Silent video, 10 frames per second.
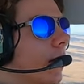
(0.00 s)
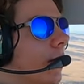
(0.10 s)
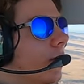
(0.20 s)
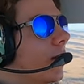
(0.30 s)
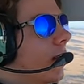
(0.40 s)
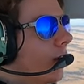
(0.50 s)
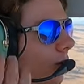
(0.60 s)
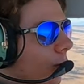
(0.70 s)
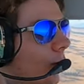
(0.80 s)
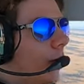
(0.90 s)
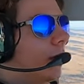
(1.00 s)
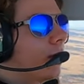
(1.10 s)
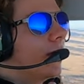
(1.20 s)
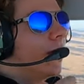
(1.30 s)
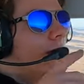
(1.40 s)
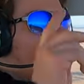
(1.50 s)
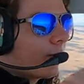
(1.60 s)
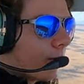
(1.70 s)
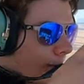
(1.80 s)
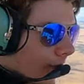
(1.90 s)
you can hear the wind, you can hear
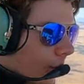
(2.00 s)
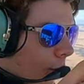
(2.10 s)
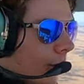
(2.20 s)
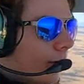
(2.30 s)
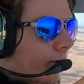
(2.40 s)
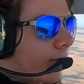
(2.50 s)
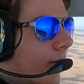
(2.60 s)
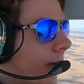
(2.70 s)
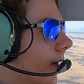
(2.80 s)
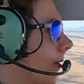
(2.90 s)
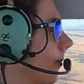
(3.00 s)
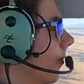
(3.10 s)
the wind like